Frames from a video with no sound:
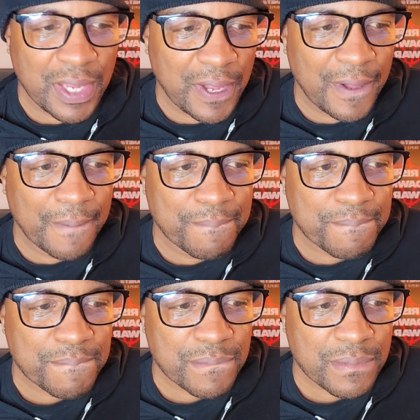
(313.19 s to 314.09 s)

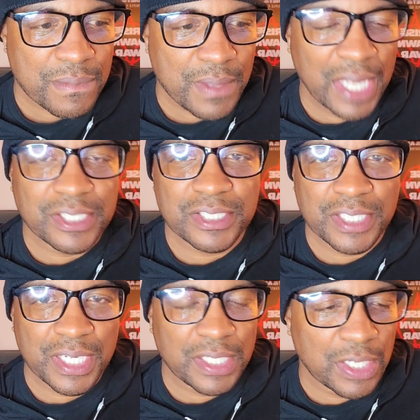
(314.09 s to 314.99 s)
I just
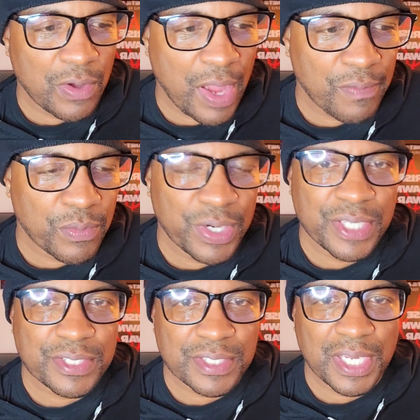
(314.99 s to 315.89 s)
think Canelo
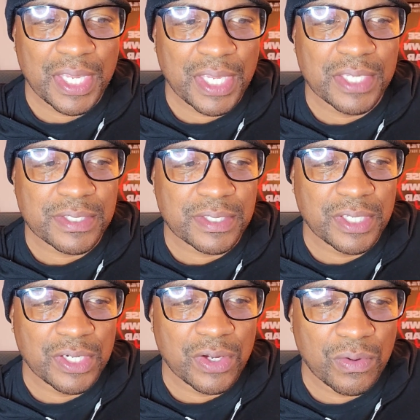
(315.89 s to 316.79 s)
Alvarez is,
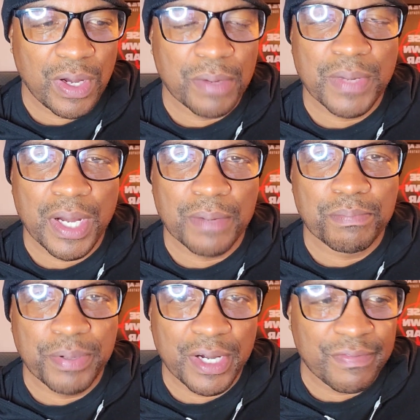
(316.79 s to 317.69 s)
you know,
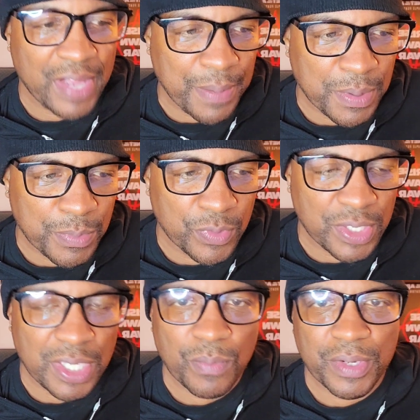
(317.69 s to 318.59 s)
above Jaime
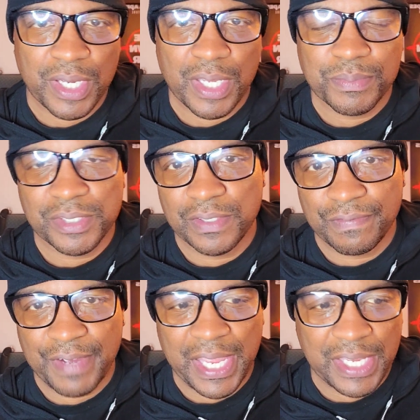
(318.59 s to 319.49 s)
Munguia when it comes to the
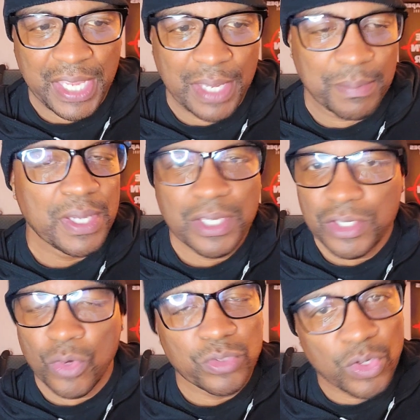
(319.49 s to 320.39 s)
fight game.
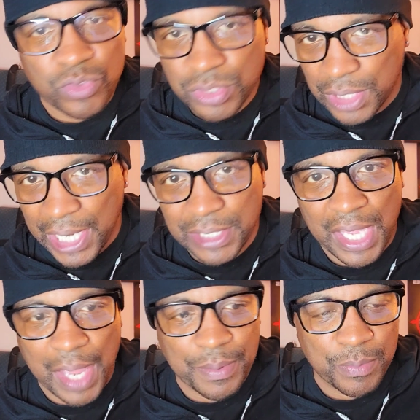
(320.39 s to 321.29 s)
No slight to
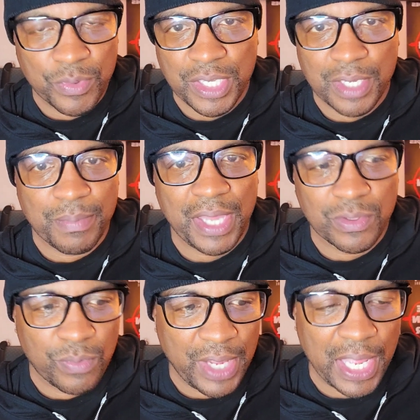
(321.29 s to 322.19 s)
Jaime Munguia, by
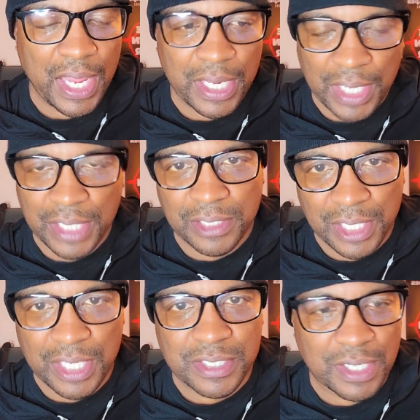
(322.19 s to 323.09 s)
the way. I
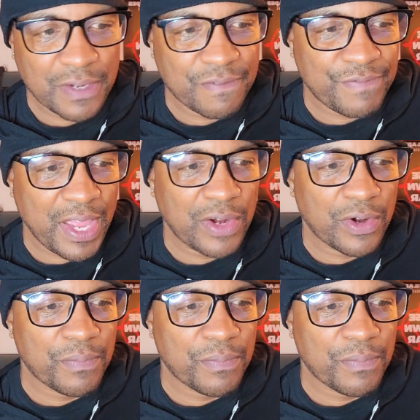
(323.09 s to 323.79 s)
think he's a good fighter.